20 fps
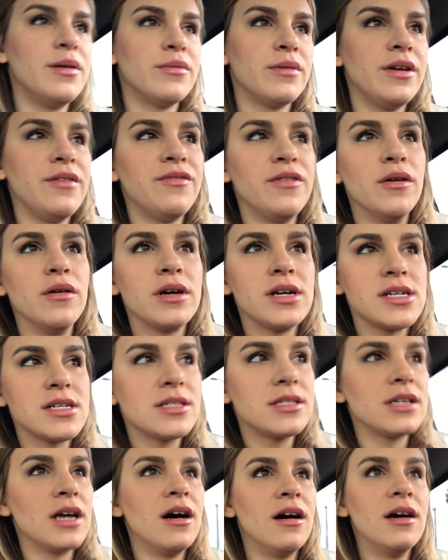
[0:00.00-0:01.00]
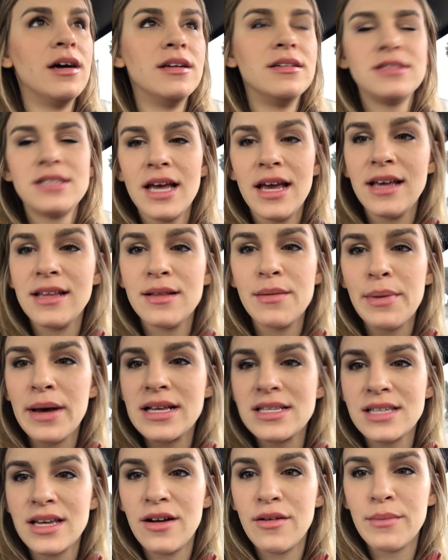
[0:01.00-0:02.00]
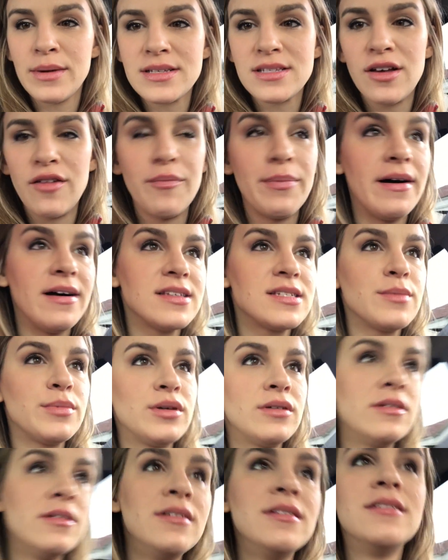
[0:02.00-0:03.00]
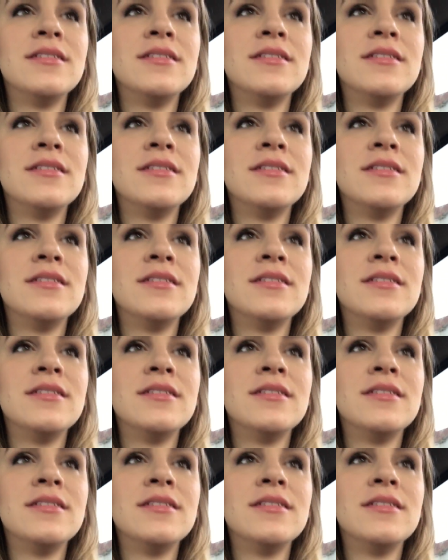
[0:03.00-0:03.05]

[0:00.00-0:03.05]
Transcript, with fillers: to refocus on taking the best care of myself possible.